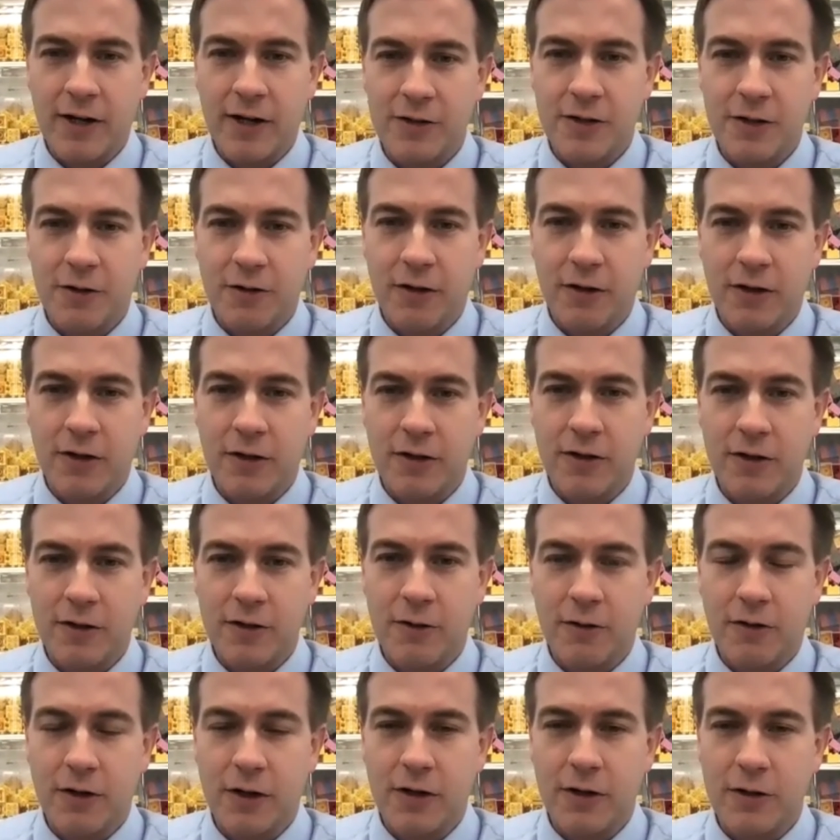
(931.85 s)
So you
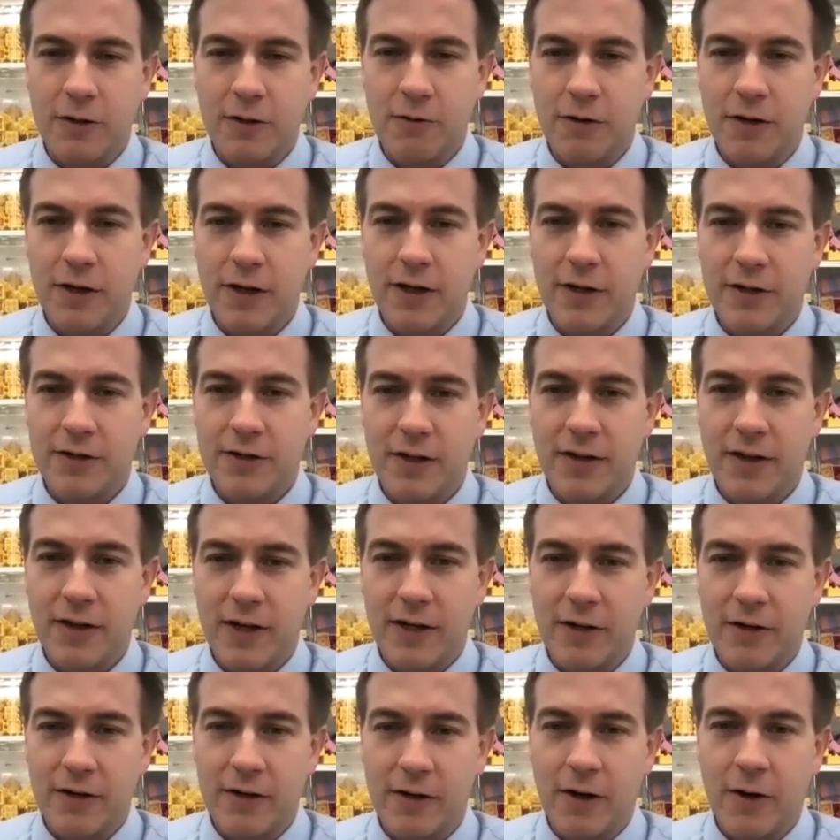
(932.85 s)
can do this, and then
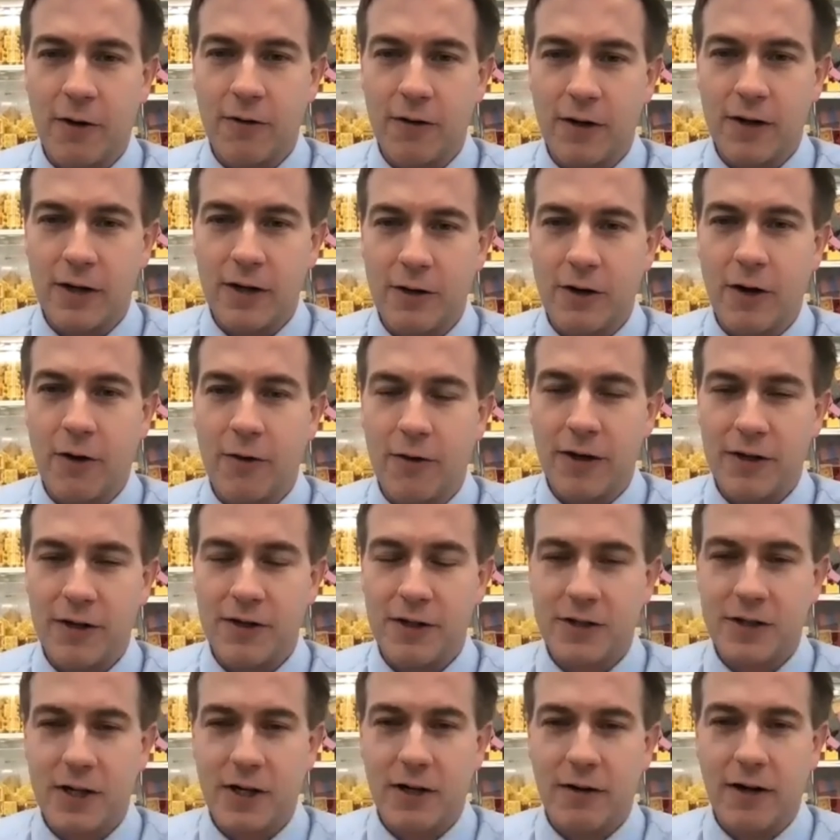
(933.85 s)
you don't
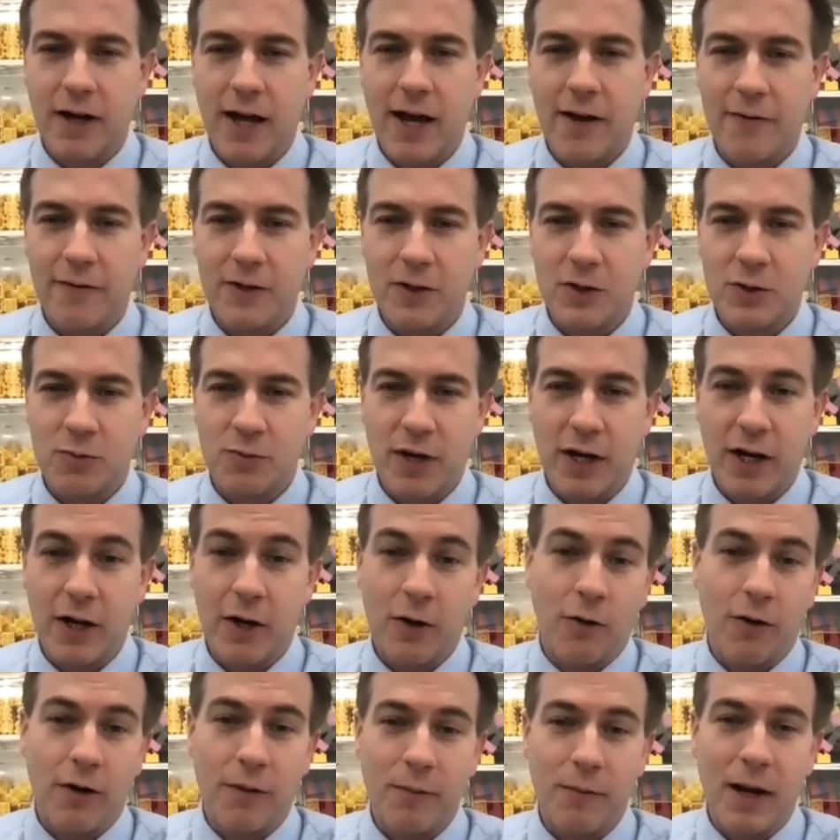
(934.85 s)
necessarily have to spend,
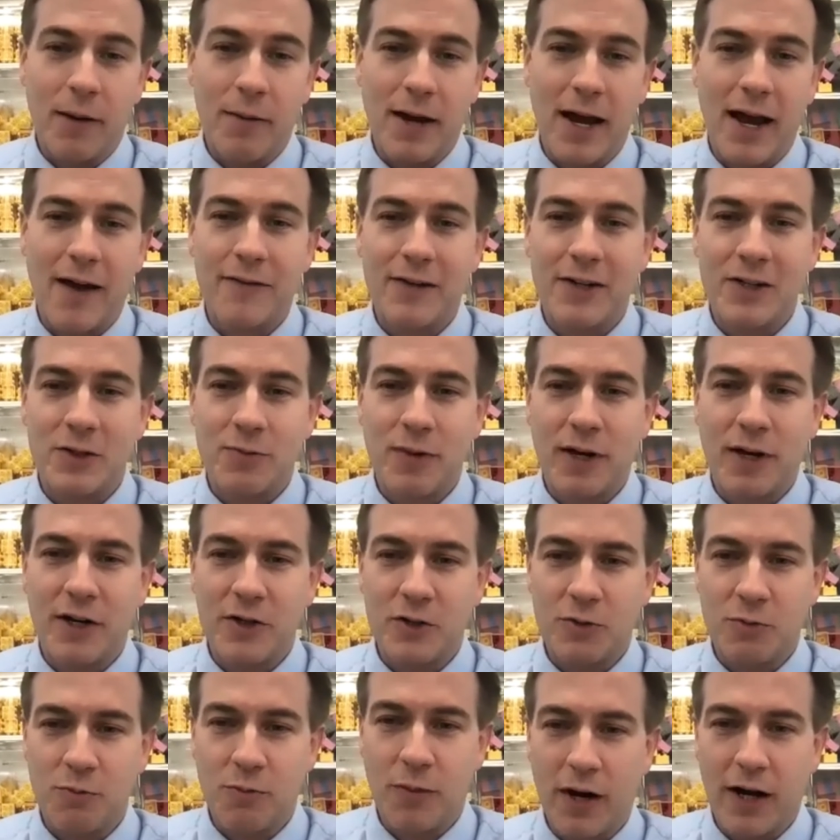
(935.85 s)
or maybe have to spend
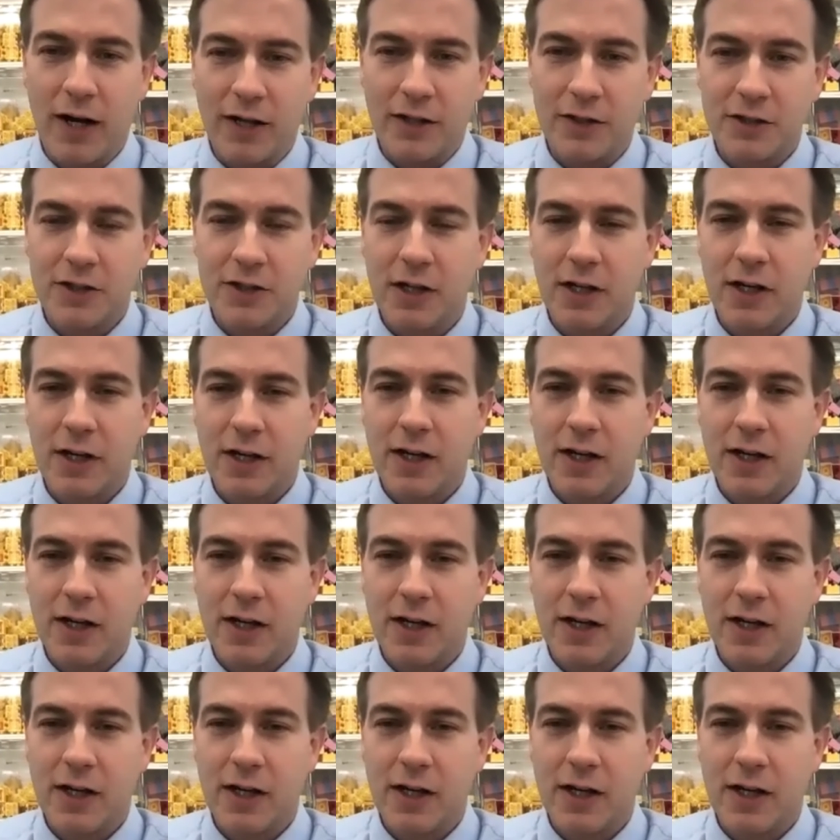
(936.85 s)
as much